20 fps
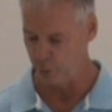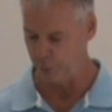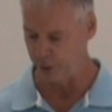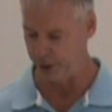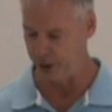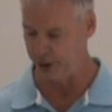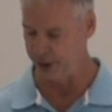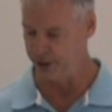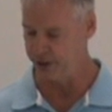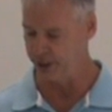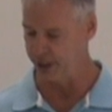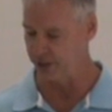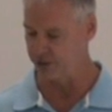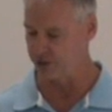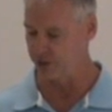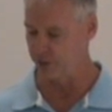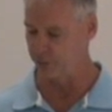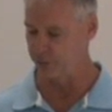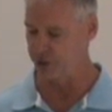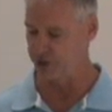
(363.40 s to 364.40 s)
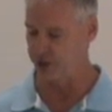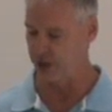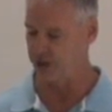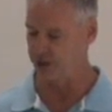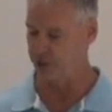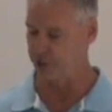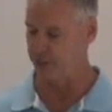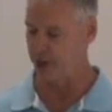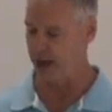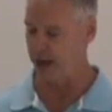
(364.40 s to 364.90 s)
We need to get some
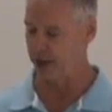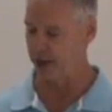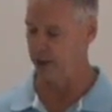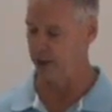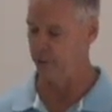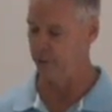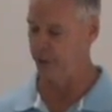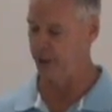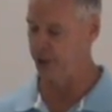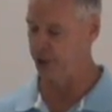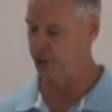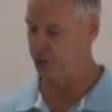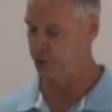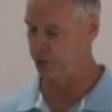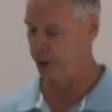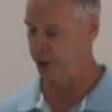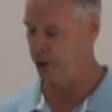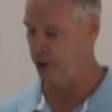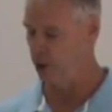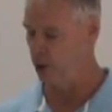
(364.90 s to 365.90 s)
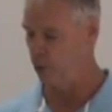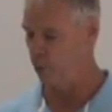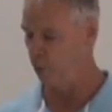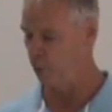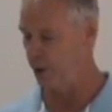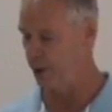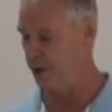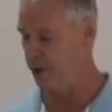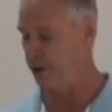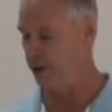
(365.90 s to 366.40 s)
sense back into the ministry.
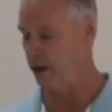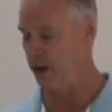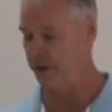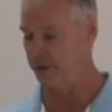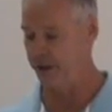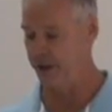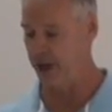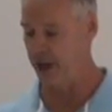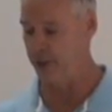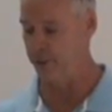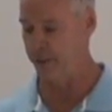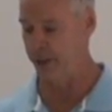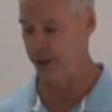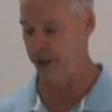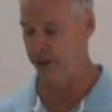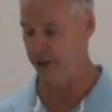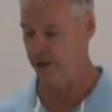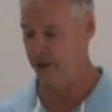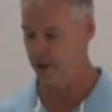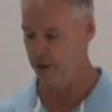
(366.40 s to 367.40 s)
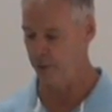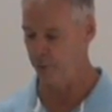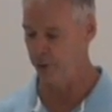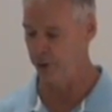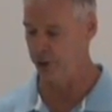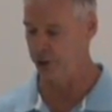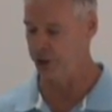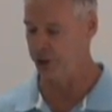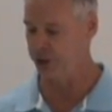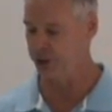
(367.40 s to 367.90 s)
We are not the enemy.
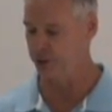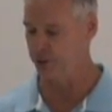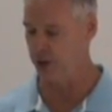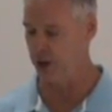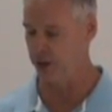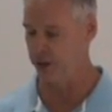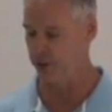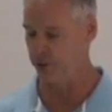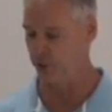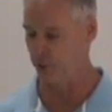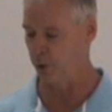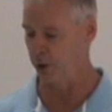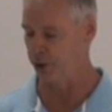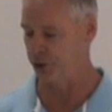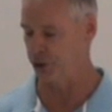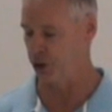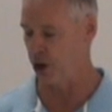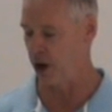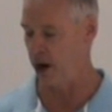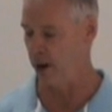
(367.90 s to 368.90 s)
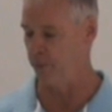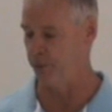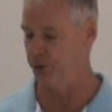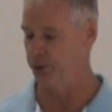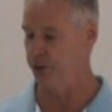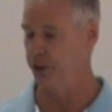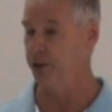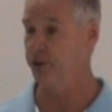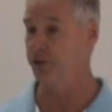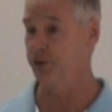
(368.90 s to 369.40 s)
We are just trying to do our
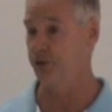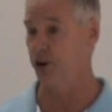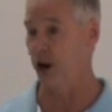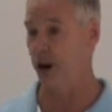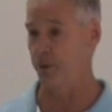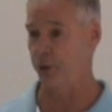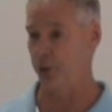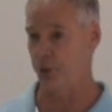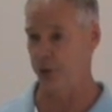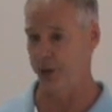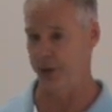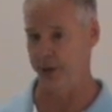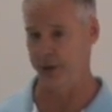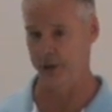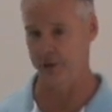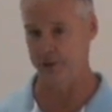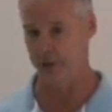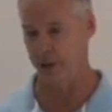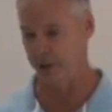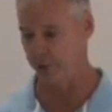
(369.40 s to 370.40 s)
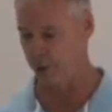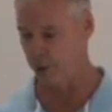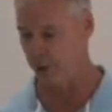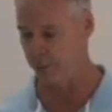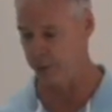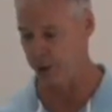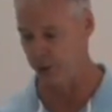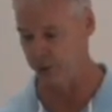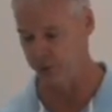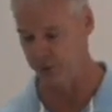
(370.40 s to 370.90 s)
jobs. Stop treating us like
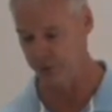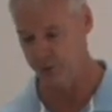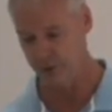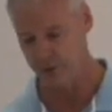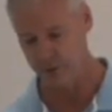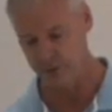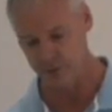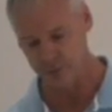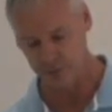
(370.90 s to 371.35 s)
criminals.